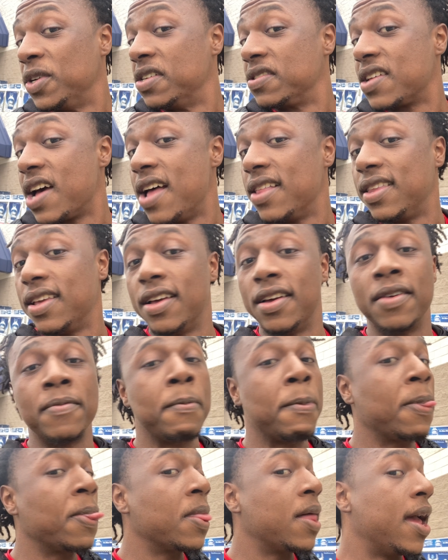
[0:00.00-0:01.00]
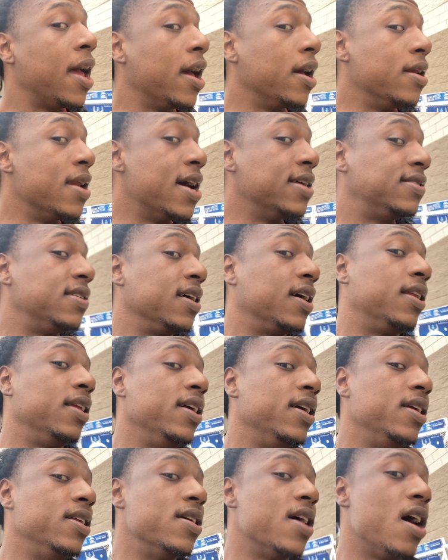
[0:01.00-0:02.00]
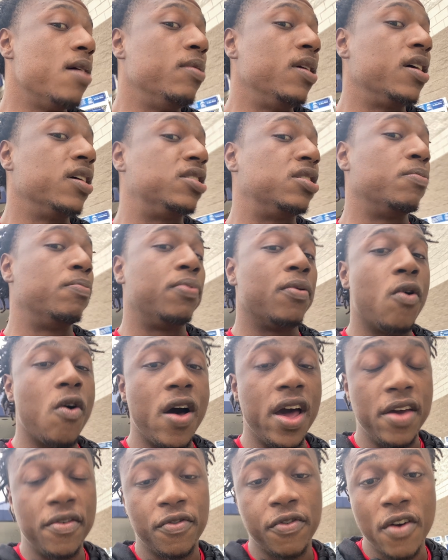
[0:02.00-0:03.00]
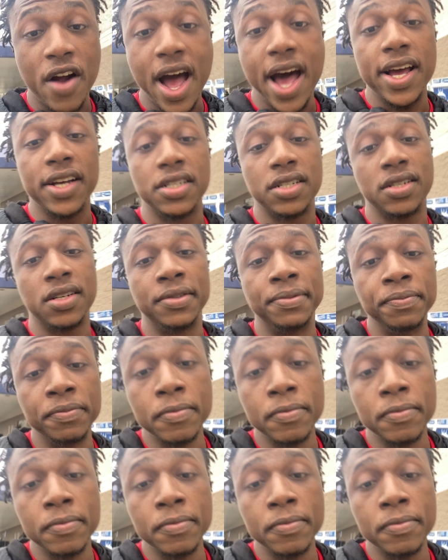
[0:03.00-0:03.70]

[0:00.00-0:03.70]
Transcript: just got the hair nice and cleaned up. Look at your boy, fresh.